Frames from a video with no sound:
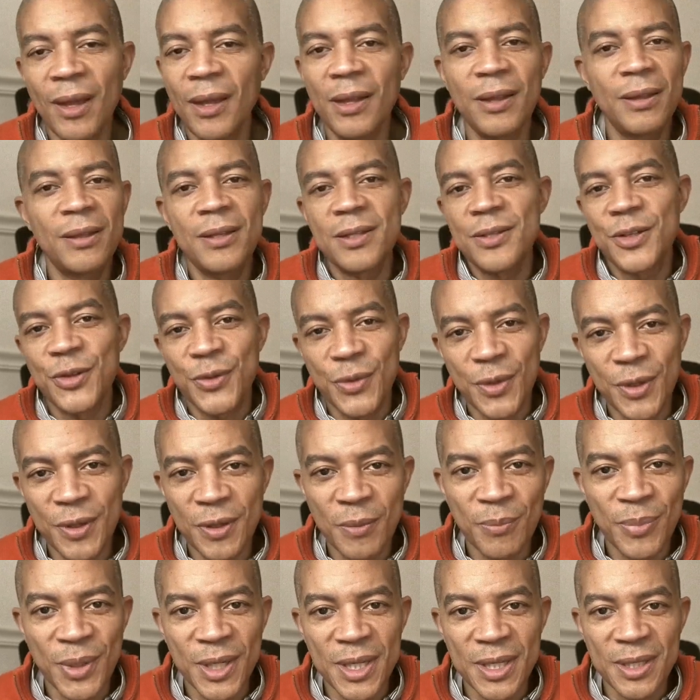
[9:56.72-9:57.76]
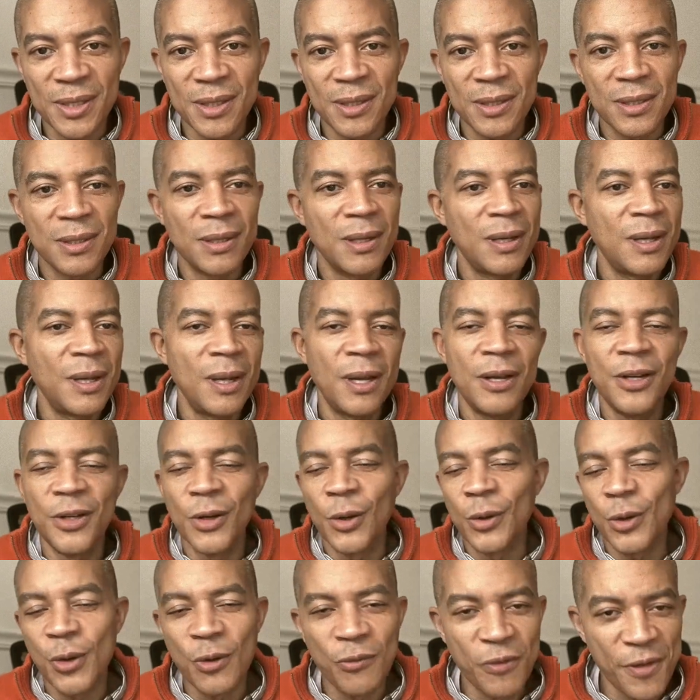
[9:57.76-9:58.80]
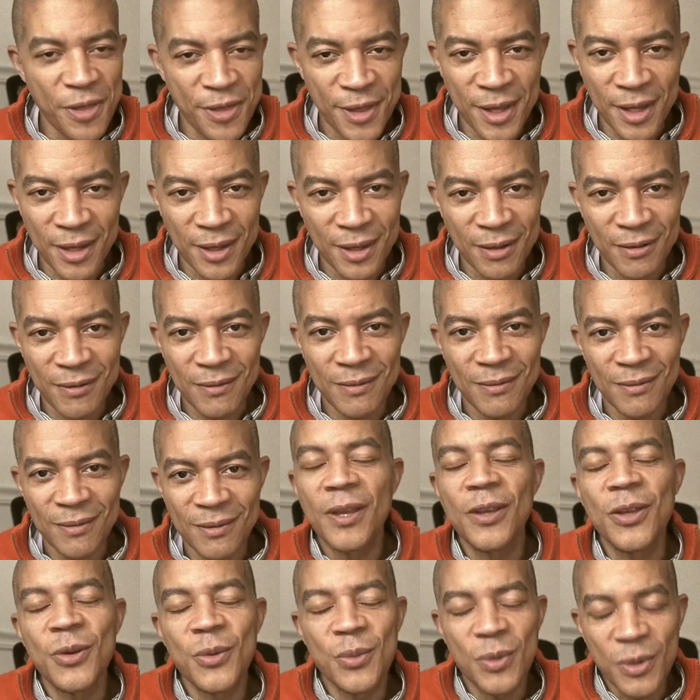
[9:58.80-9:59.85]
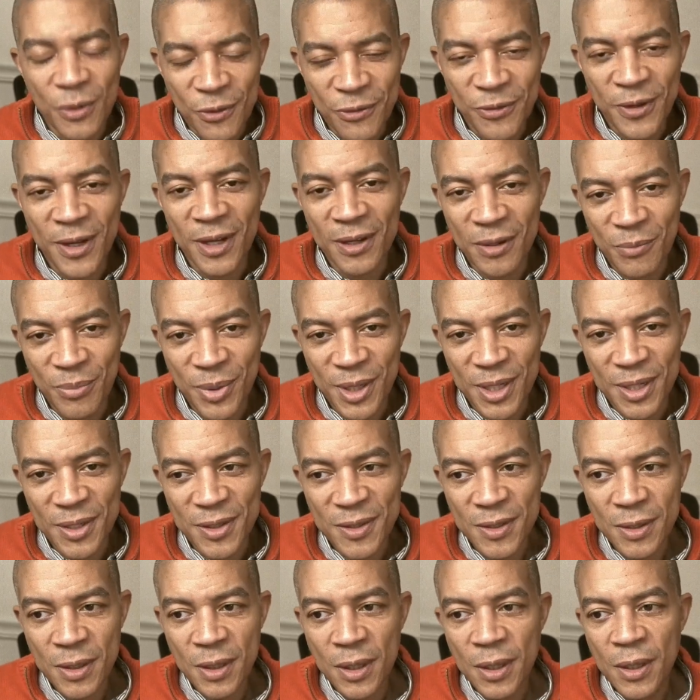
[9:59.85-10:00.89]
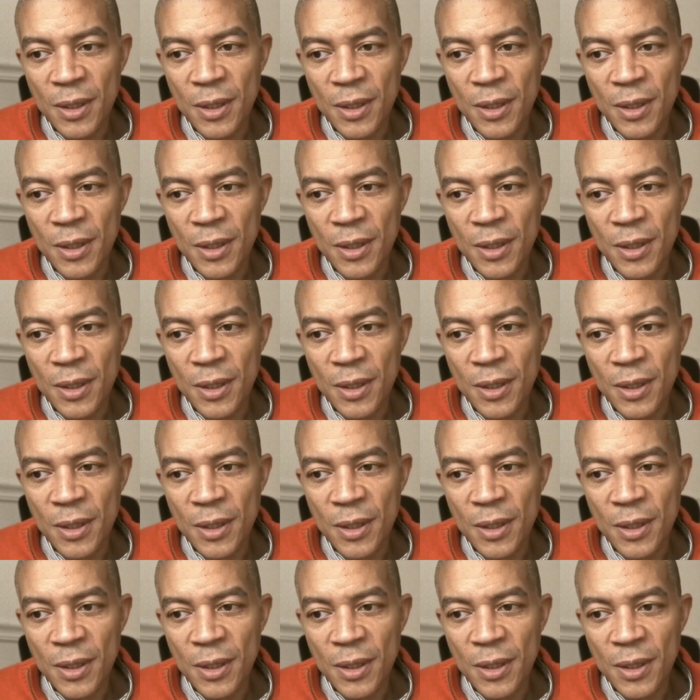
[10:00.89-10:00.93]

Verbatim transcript: There's a trillion places. Don't overthink it. You will find a place.